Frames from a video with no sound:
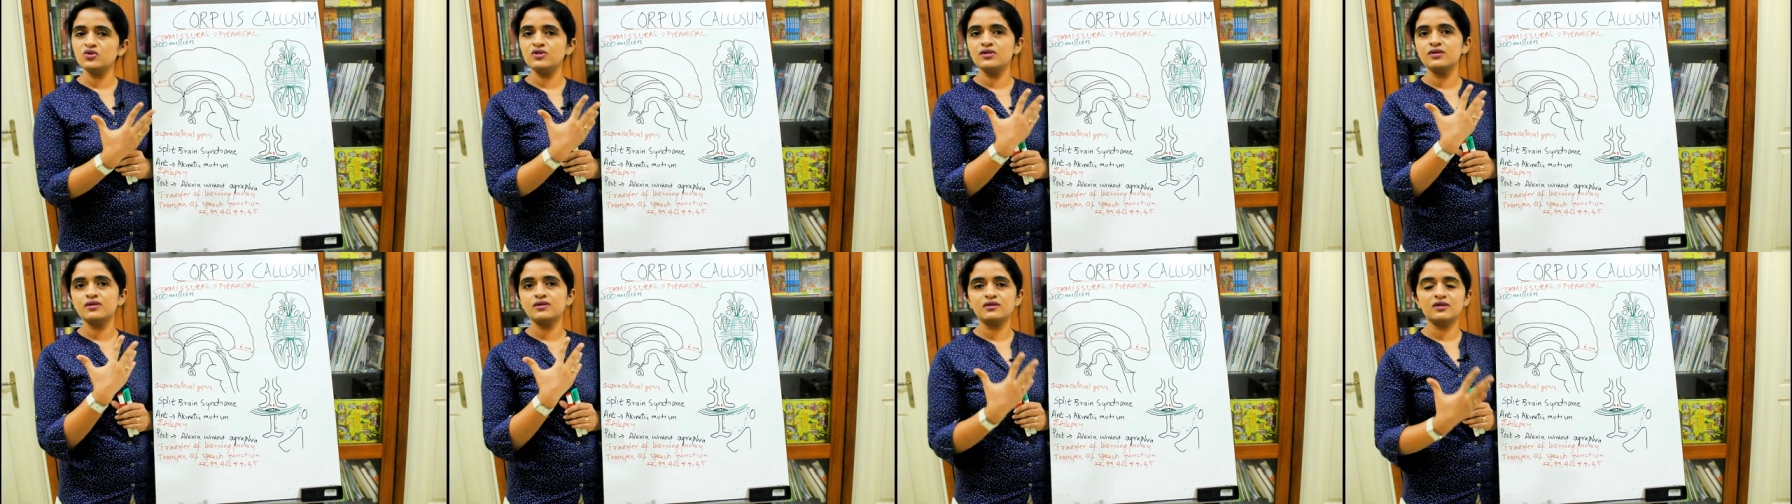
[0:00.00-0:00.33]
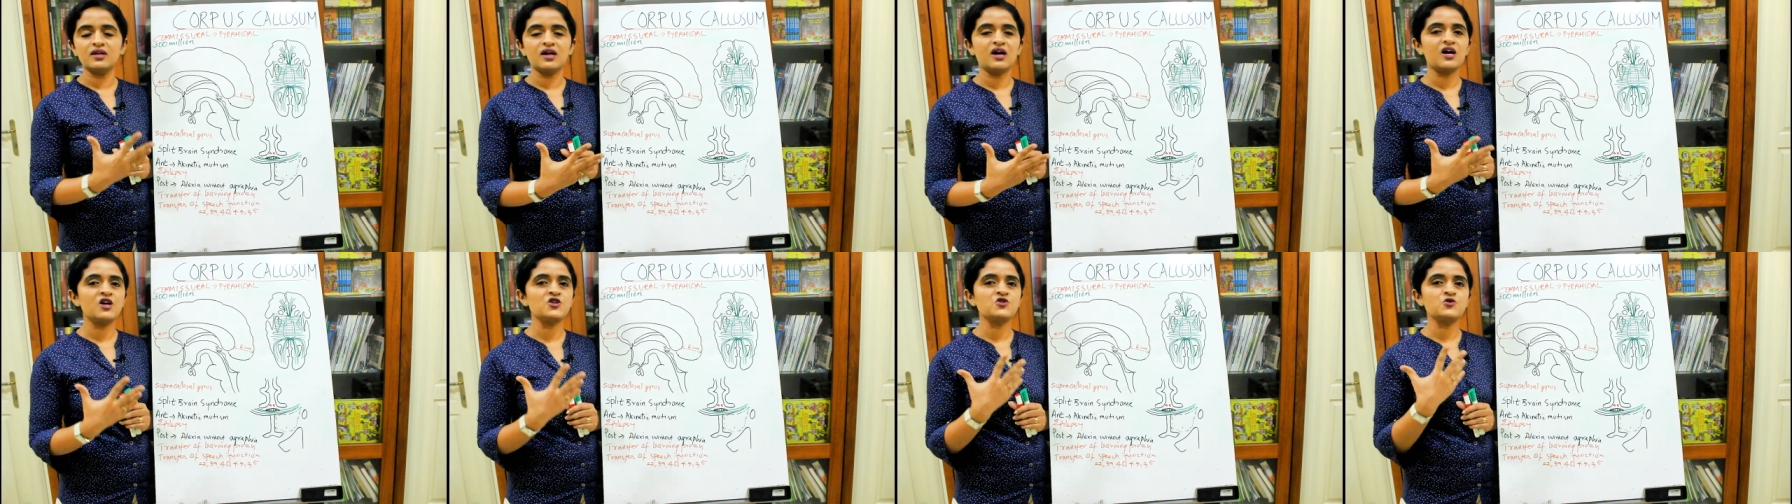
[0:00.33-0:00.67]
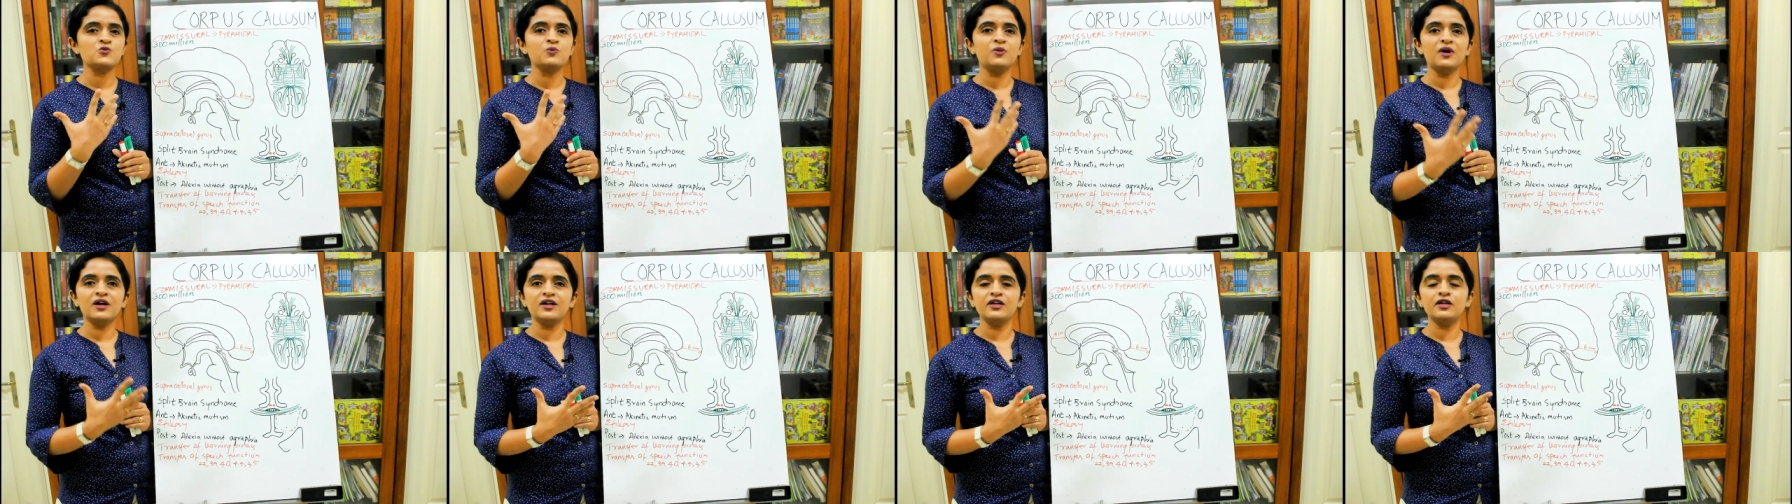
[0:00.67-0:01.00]
this
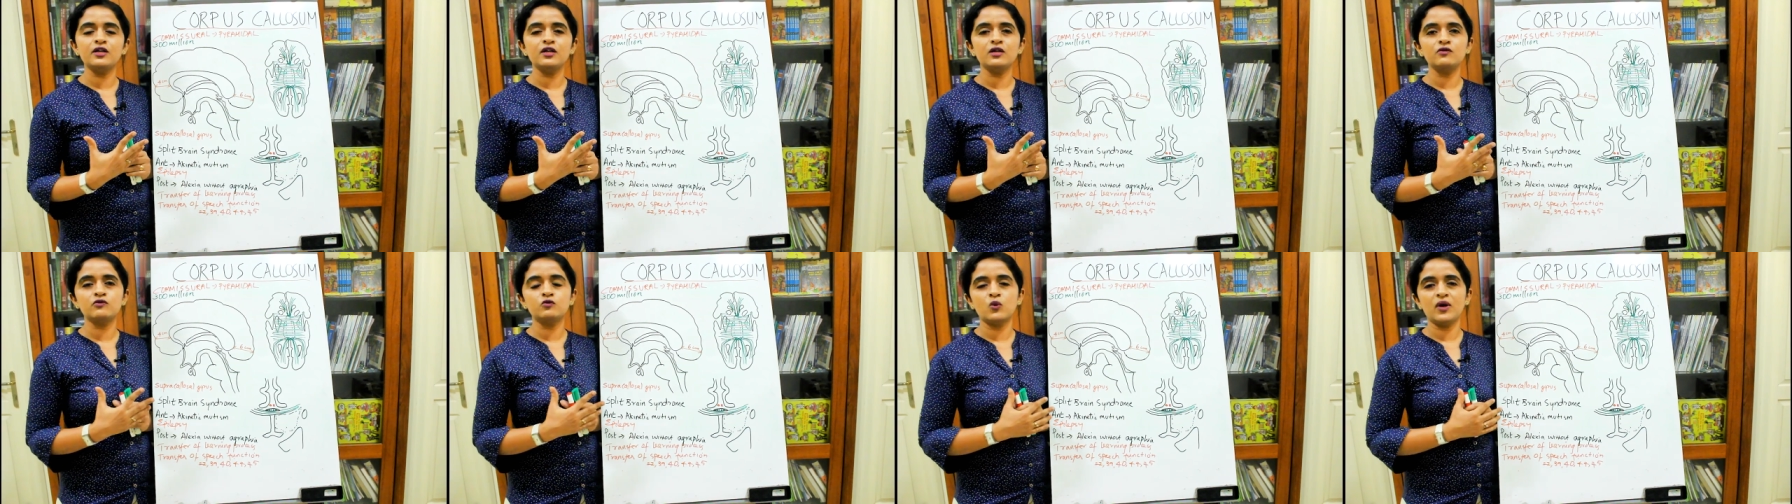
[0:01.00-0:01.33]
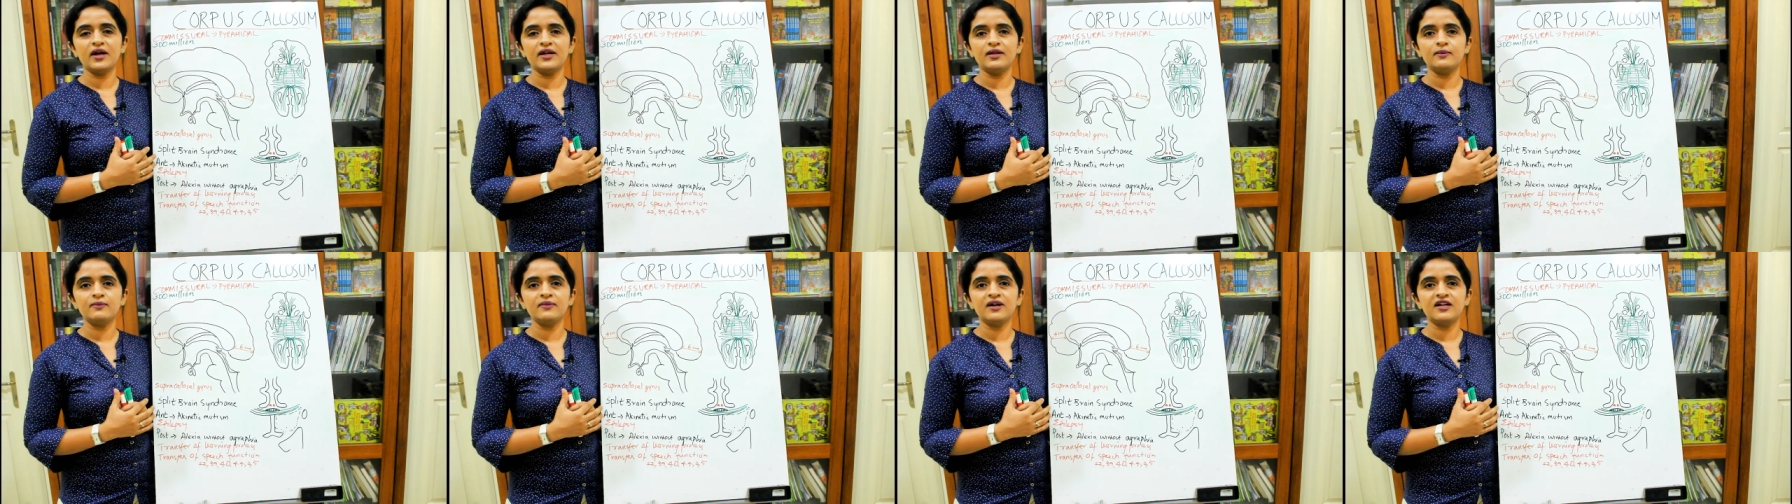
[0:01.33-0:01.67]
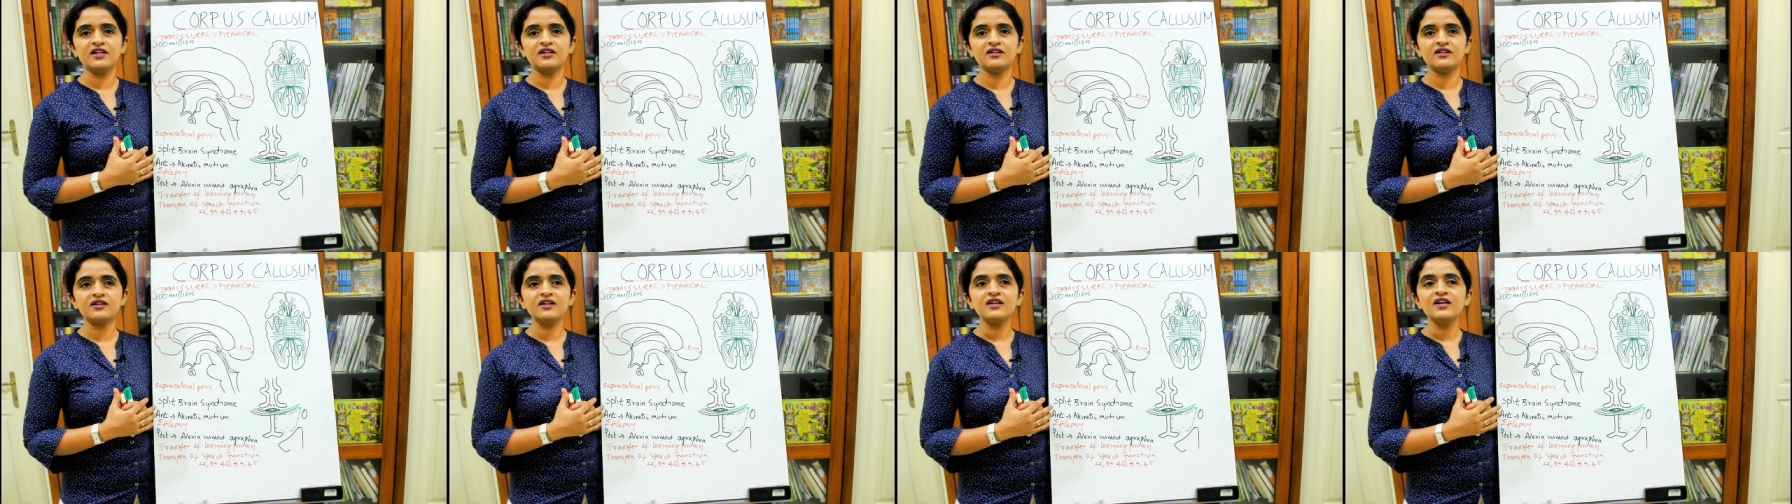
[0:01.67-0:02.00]
large bundle of white
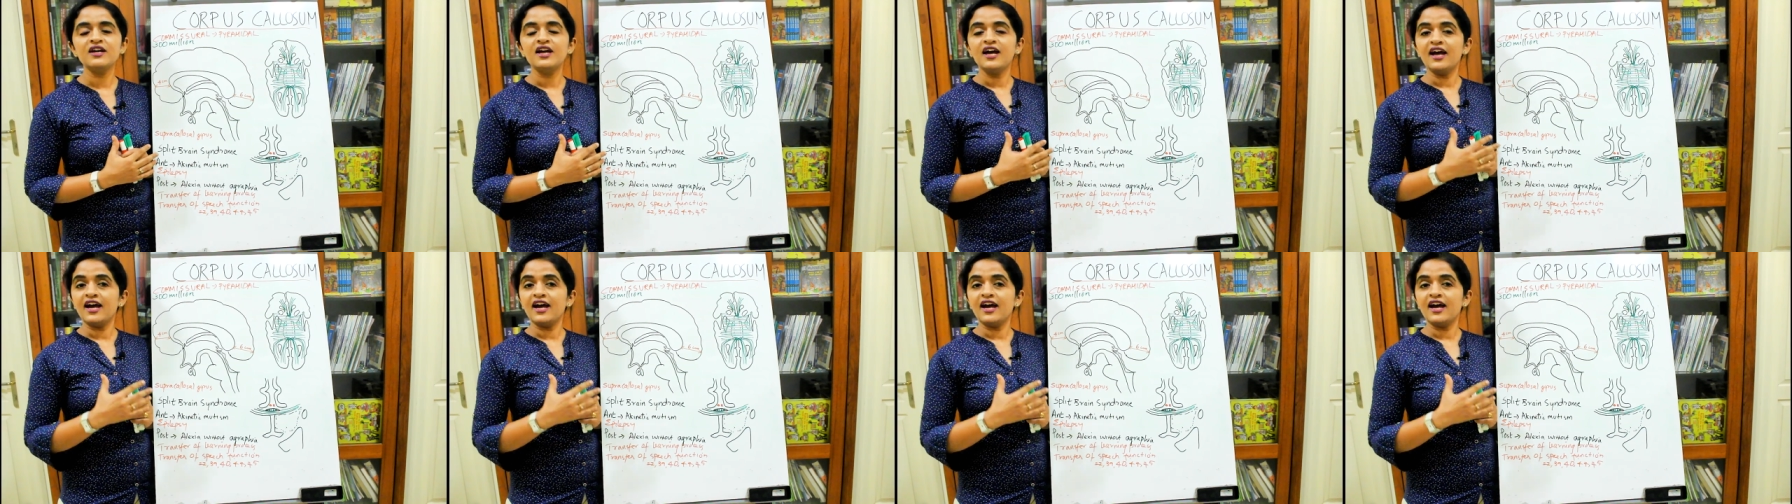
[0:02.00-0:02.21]
matter